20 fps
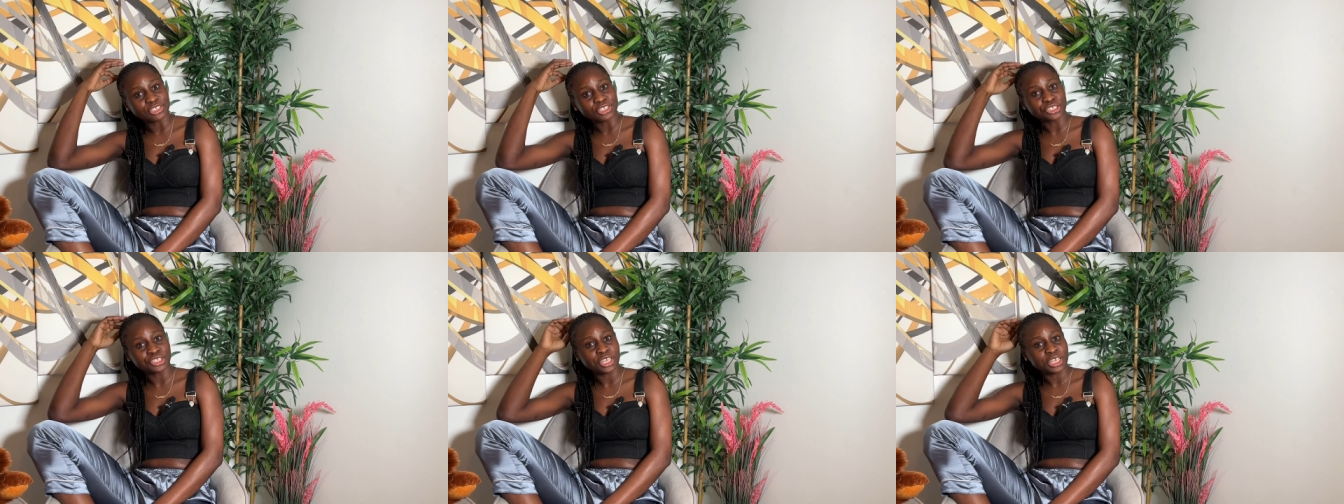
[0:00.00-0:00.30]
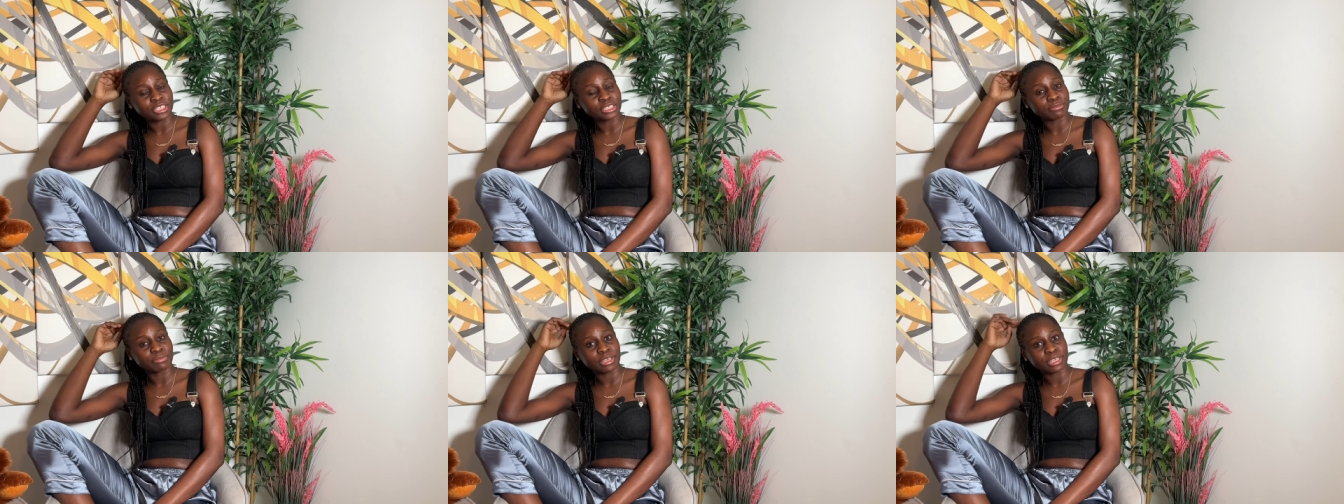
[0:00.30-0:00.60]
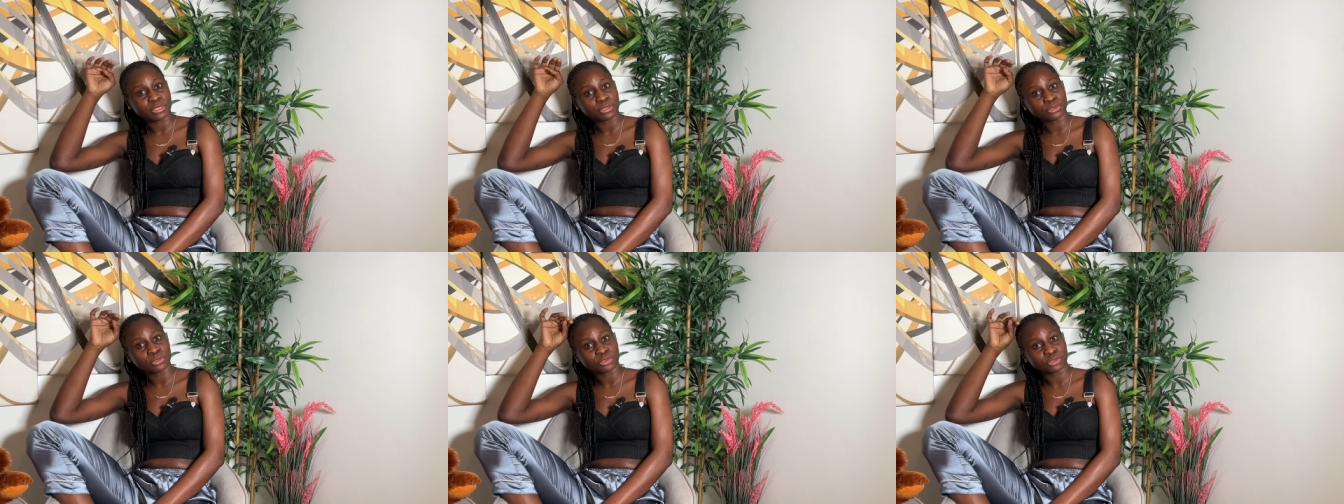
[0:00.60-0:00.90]
This chair is in
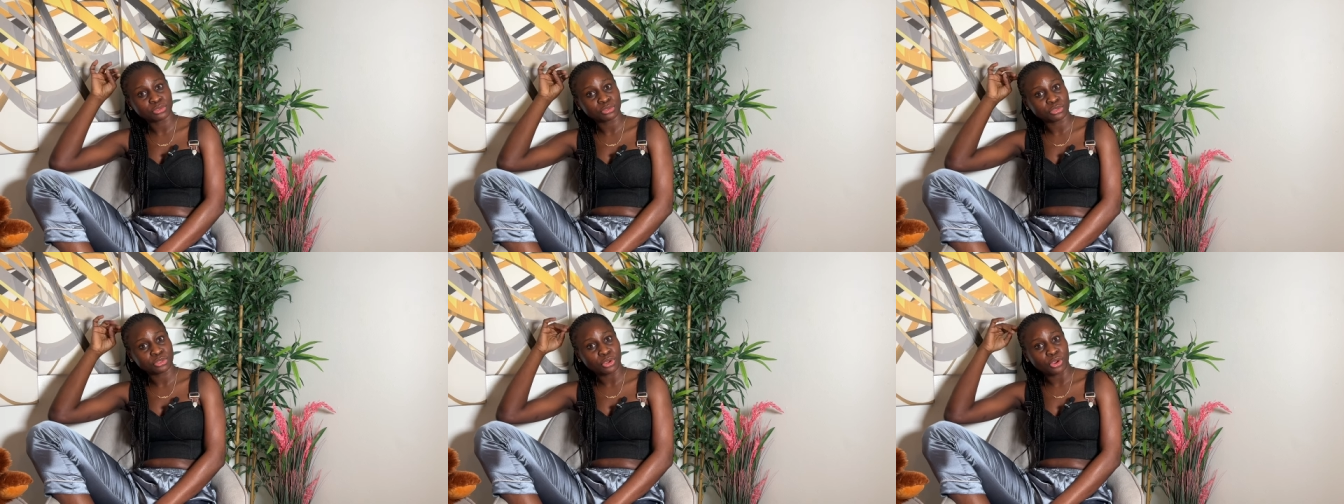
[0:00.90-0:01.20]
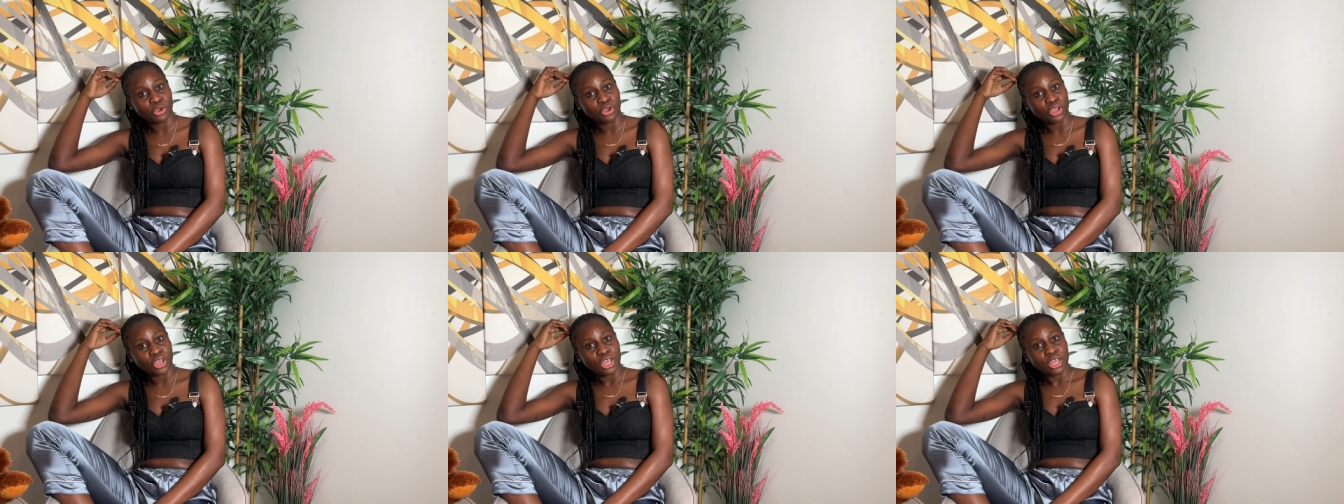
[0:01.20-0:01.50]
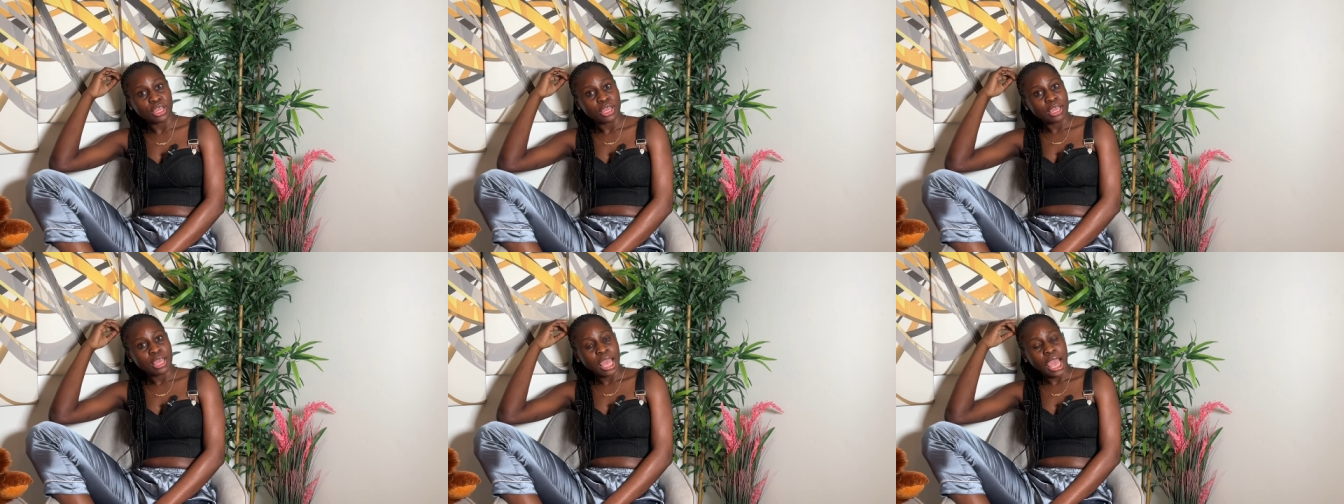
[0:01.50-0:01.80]
my studio.
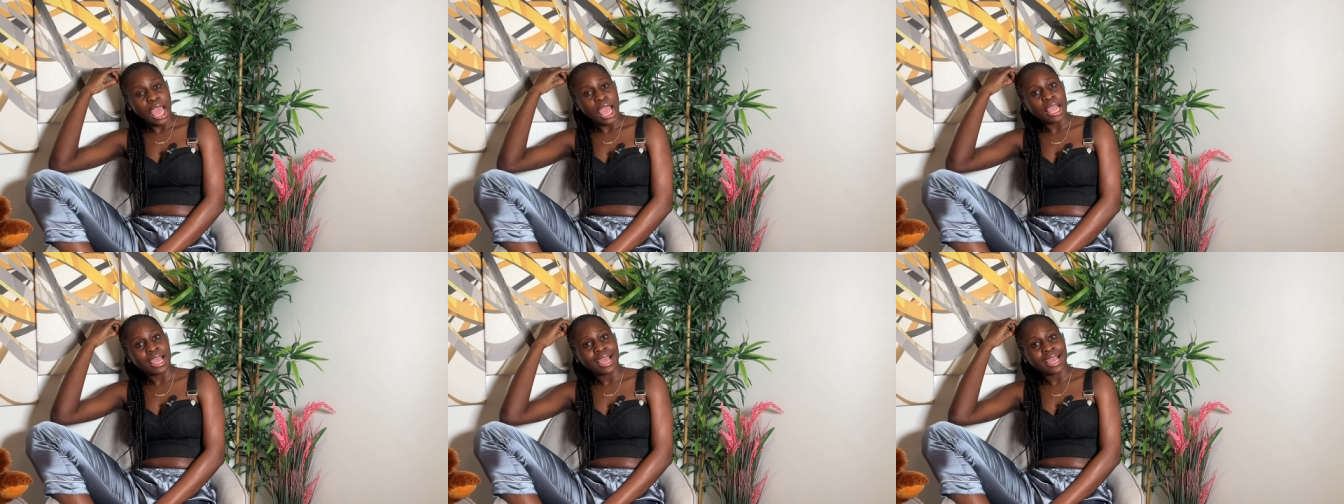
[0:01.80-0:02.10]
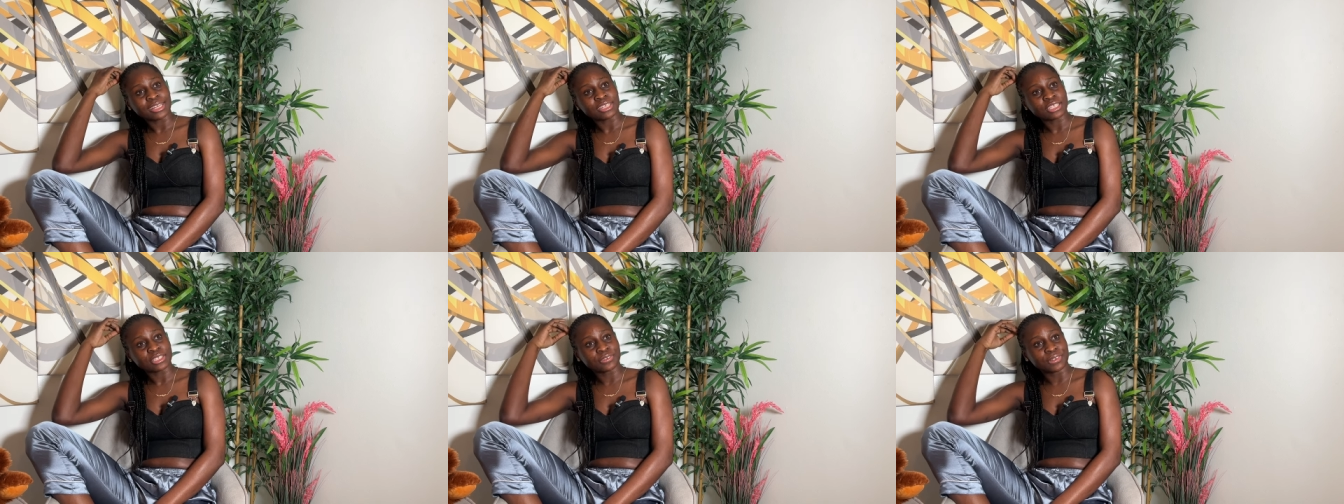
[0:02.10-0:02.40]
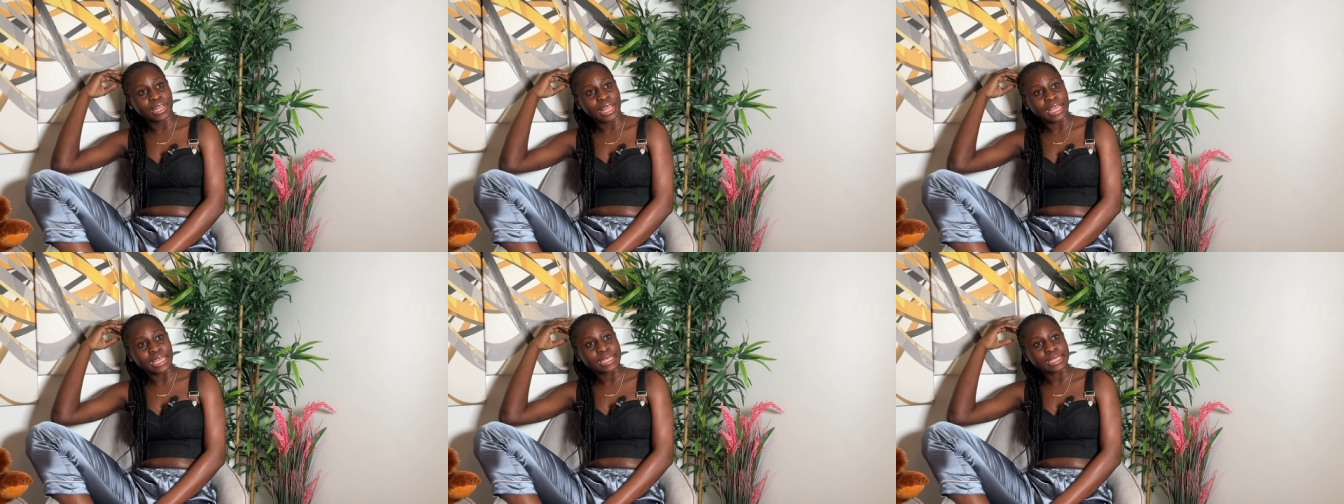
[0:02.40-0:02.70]
I, I just
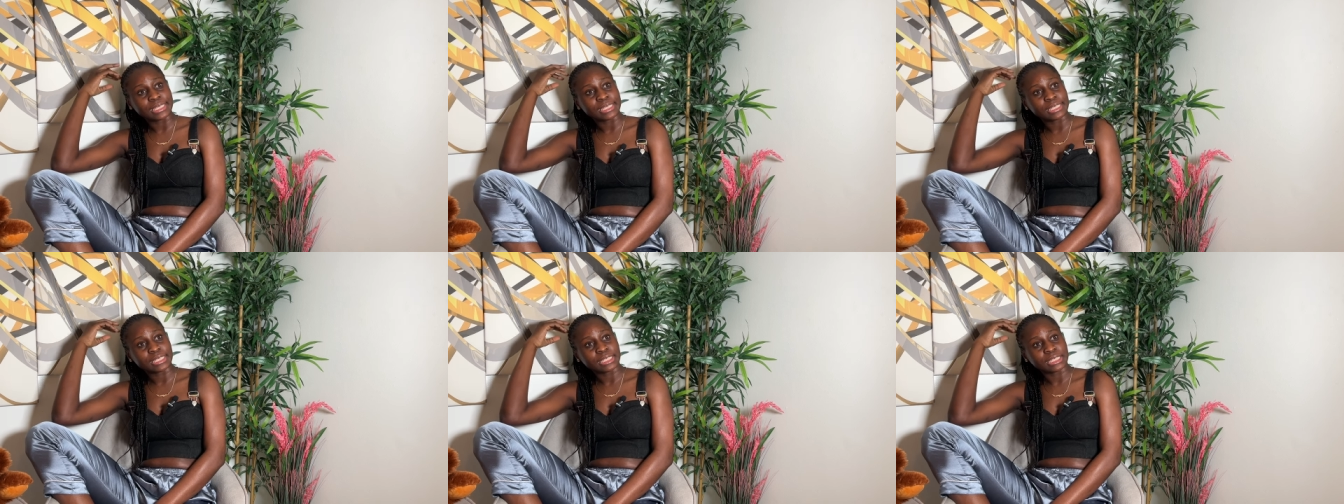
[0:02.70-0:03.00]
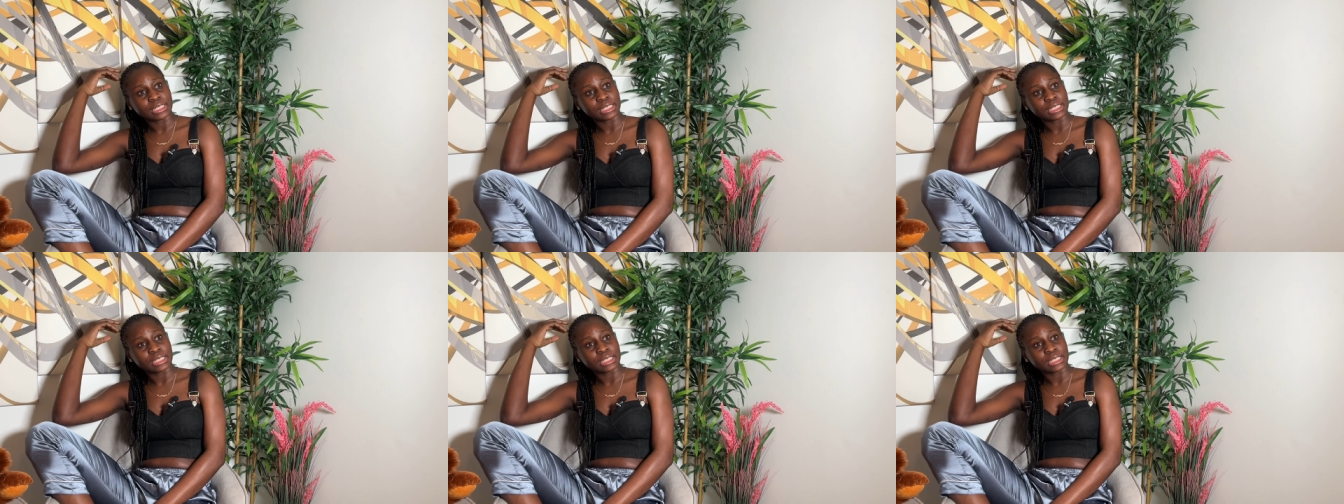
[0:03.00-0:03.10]
feel like